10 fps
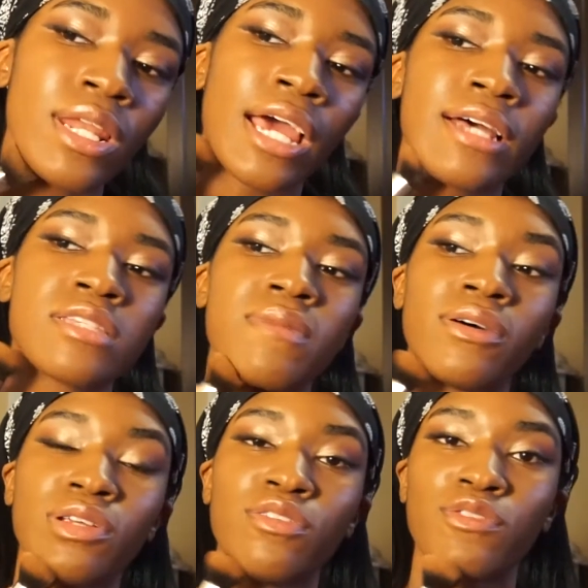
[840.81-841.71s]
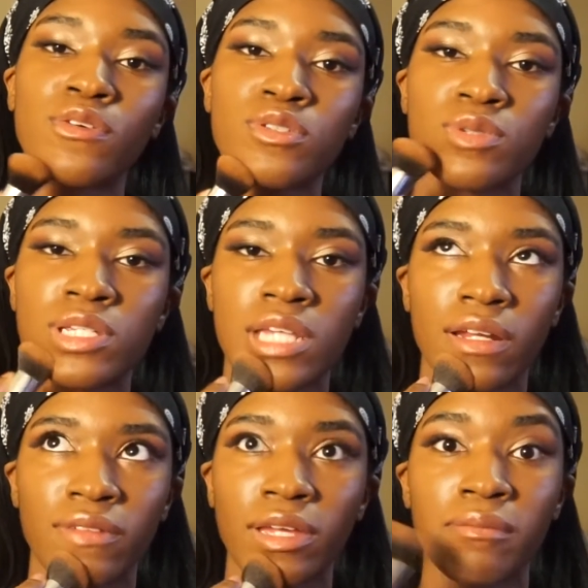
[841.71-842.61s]
has Melanin Fuse, which is kind
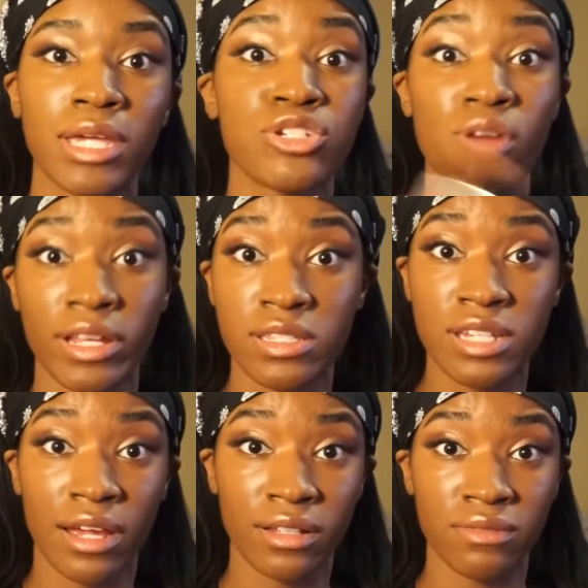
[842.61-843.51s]
of like majorette style of